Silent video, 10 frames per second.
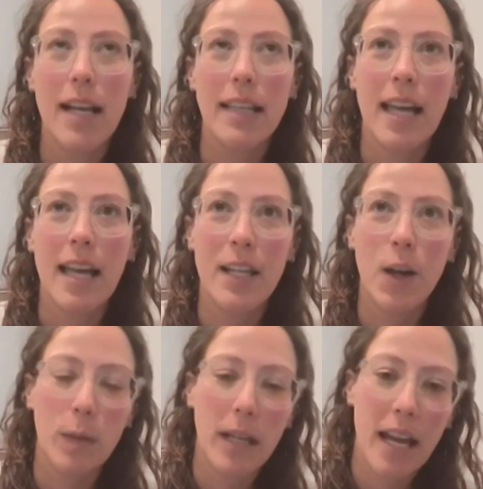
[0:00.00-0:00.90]
providing that
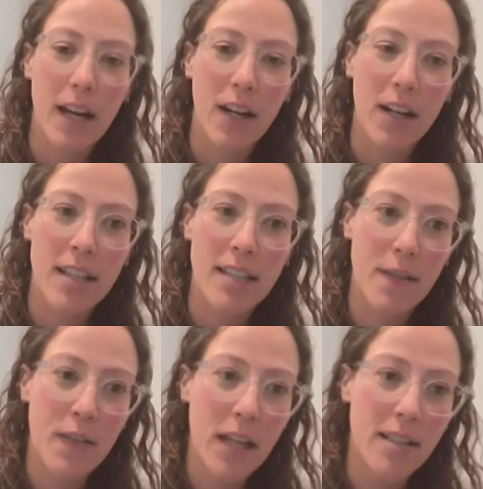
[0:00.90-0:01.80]
in-home care,
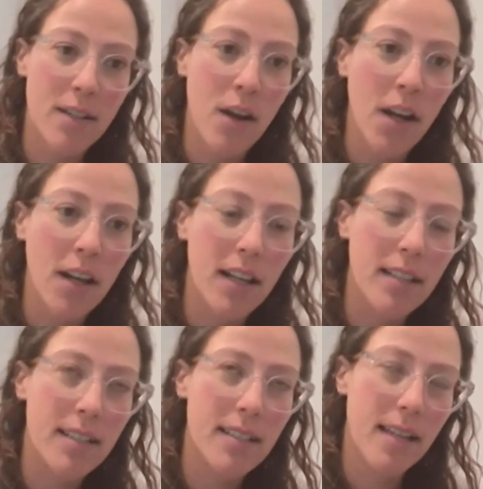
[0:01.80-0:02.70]
is if that's not
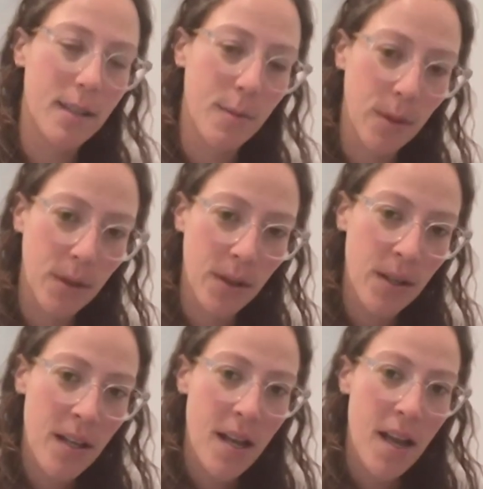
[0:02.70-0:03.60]

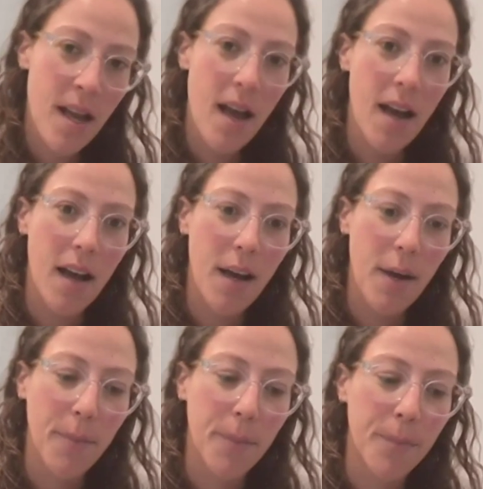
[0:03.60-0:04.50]
accessible,
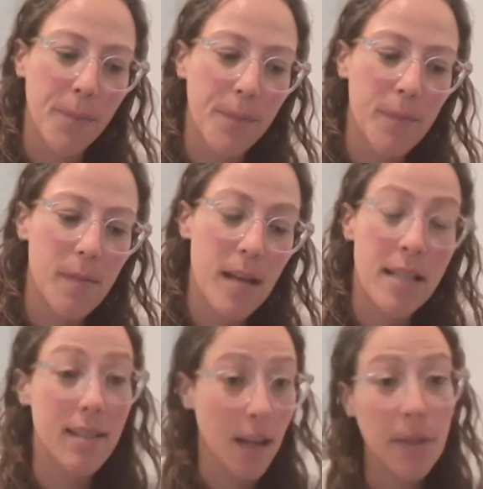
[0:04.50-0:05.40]

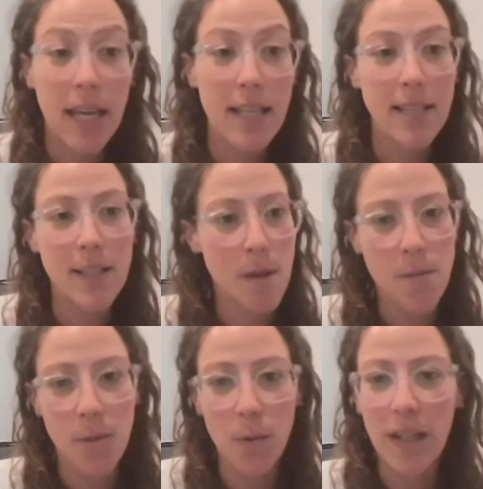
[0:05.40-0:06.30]
in some cases,
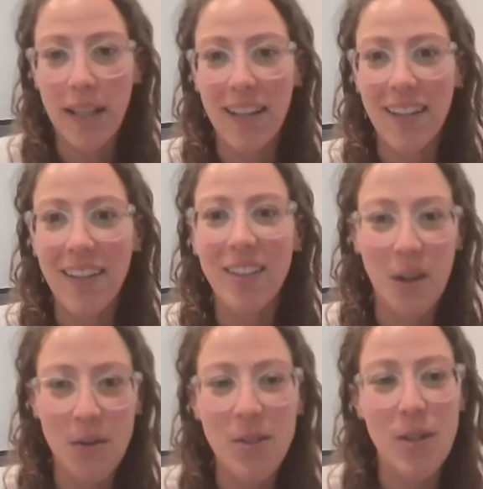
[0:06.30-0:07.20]
people
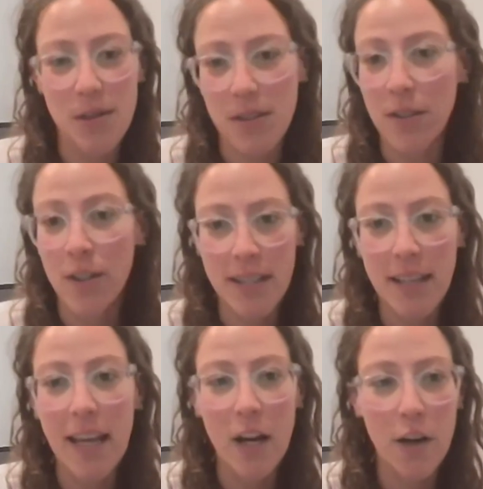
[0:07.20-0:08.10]
will go to those
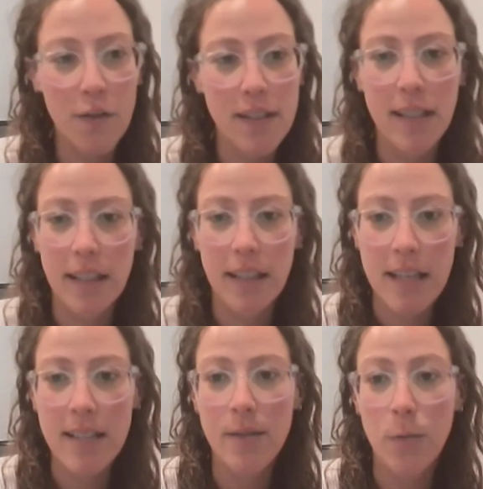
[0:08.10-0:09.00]
nursing care
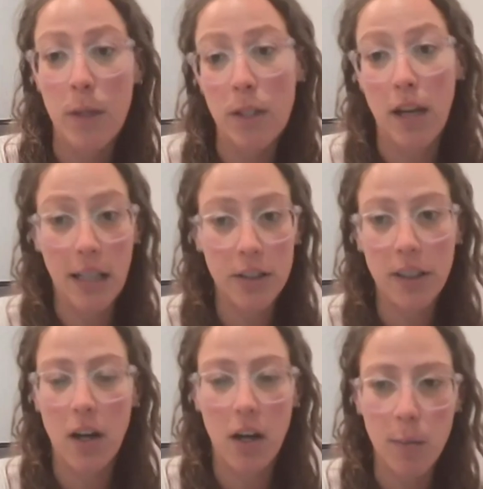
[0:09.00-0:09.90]
facilities, which
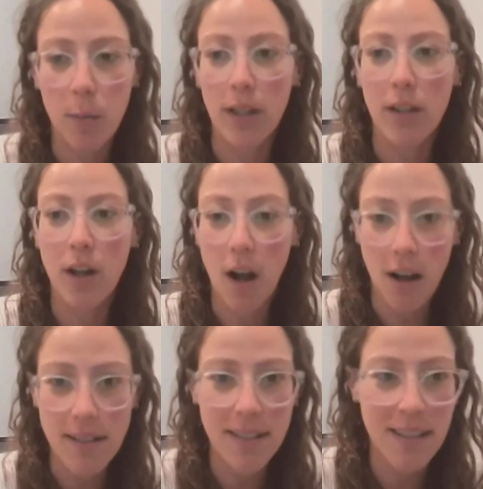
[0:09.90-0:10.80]
actually are more
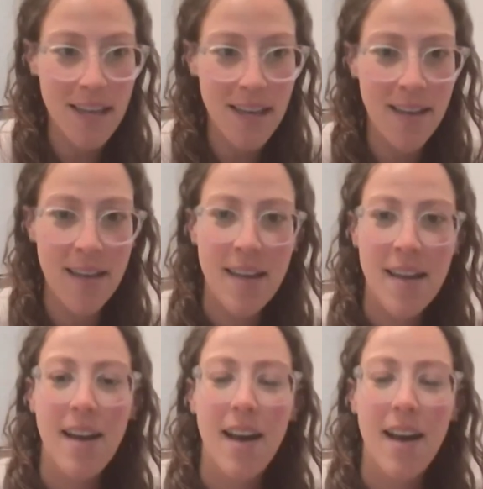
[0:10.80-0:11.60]
costly.